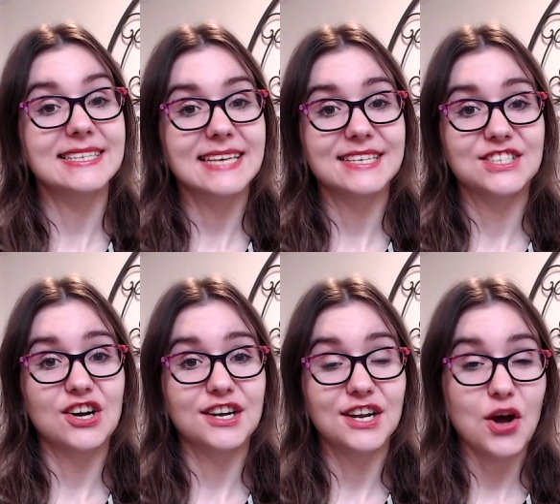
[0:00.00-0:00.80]
get
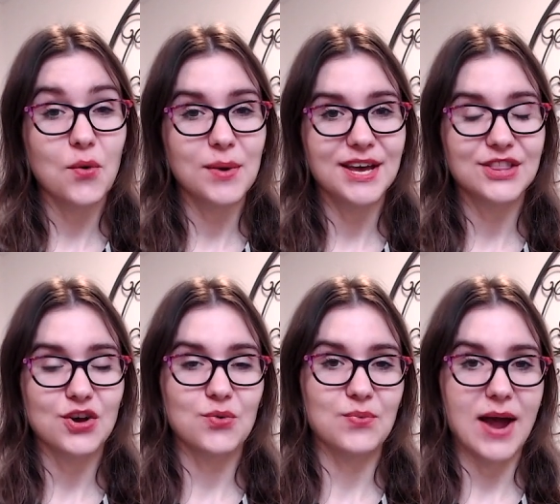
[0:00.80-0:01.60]
started with
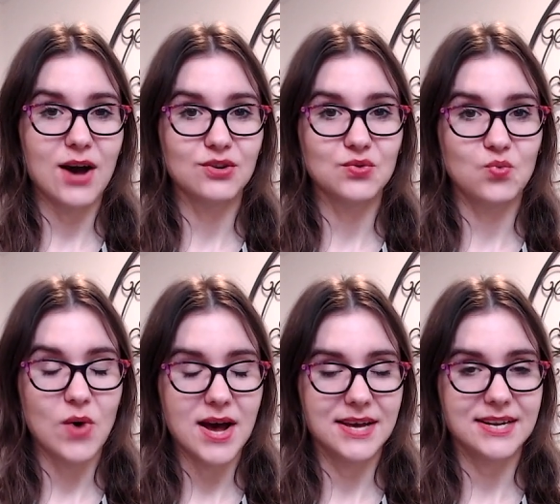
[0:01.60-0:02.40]
round
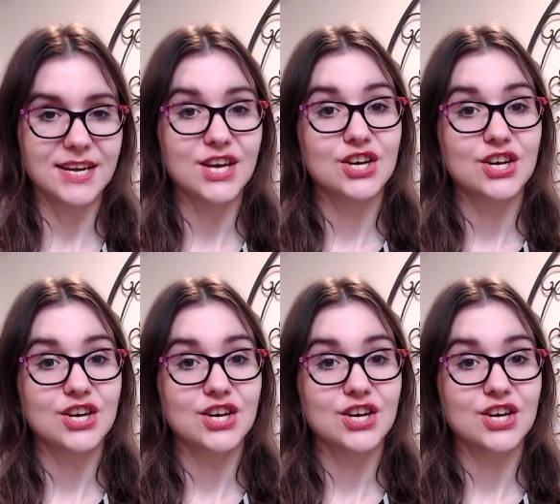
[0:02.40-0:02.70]
1.